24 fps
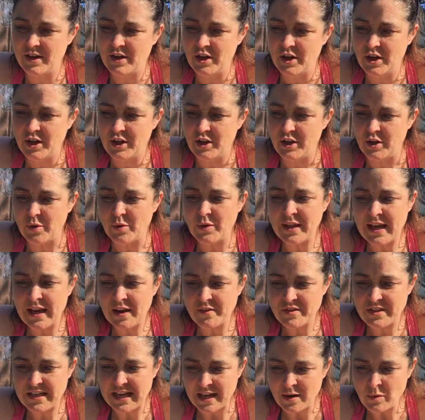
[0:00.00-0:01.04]
"You only
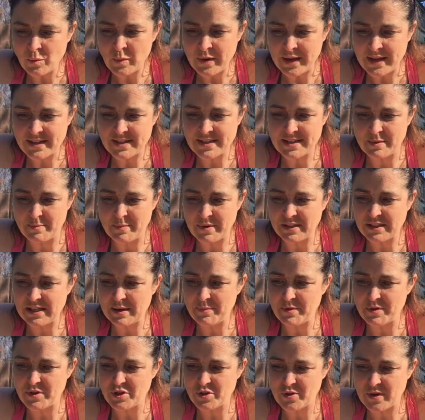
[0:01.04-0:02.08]
have 10 weeks to build
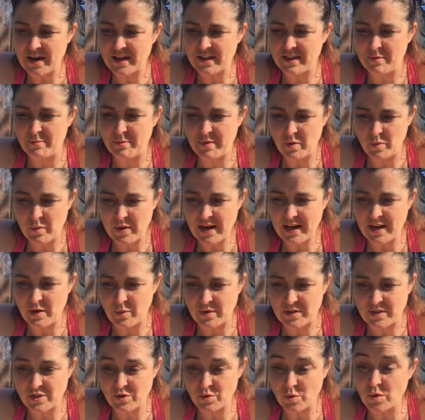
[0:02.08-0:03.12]
up your strength and be ready
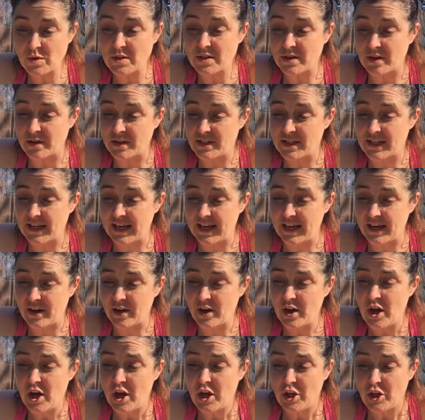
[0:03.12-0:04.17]
when school starts again.
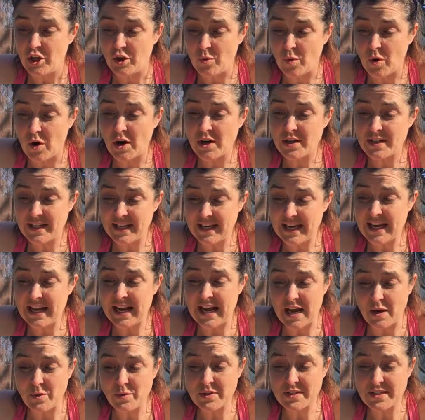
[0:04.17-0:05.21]
You are to get
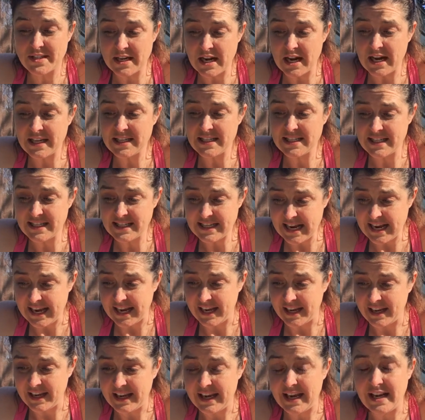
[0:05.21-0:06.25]
outside
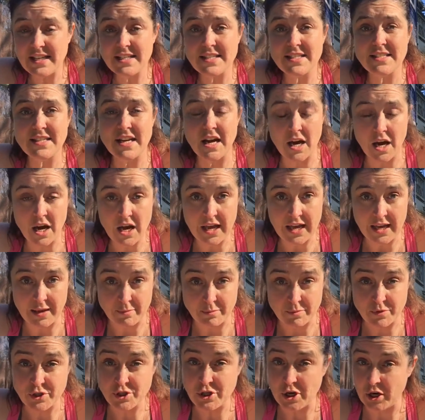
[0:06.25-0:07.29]
today. It's
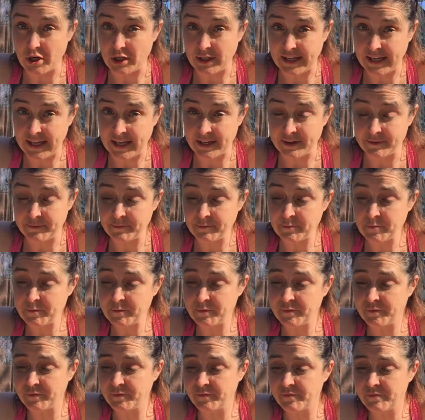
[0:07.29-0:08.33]
time, Charlene.
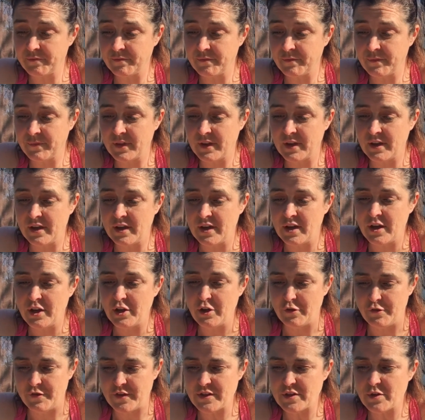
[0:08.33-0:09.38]

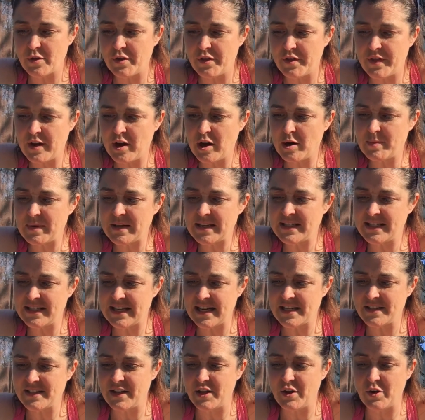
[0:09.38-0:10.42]
Your physical therapist
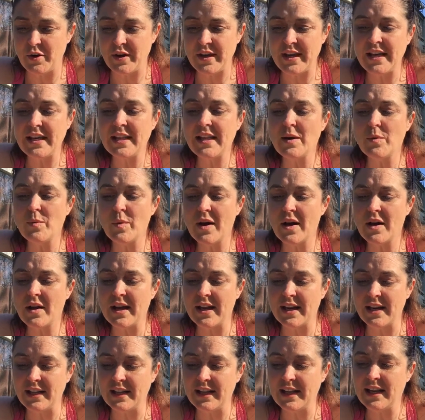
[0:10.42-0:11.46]
says that you're healing well
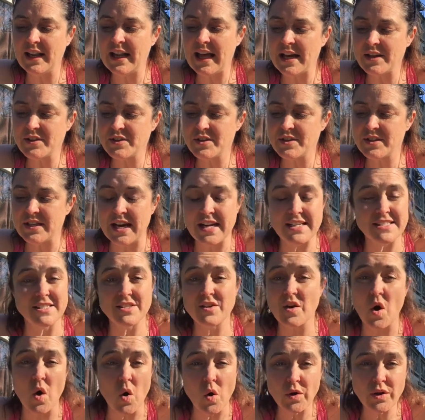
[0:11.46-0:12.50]
and a little exercise is
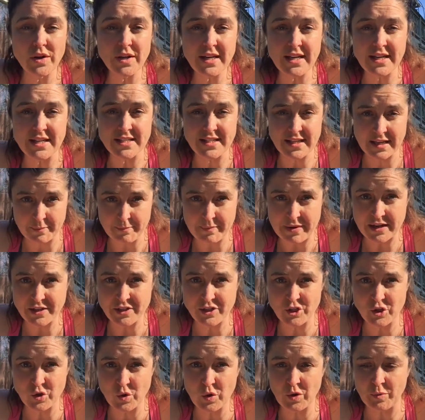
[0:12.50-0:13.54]
all you need to get back
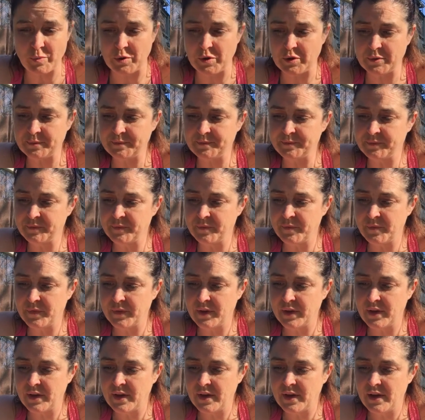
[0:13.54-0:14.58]
to normal.
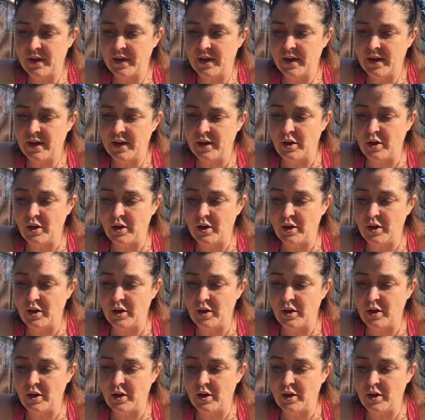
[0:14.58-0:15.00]
You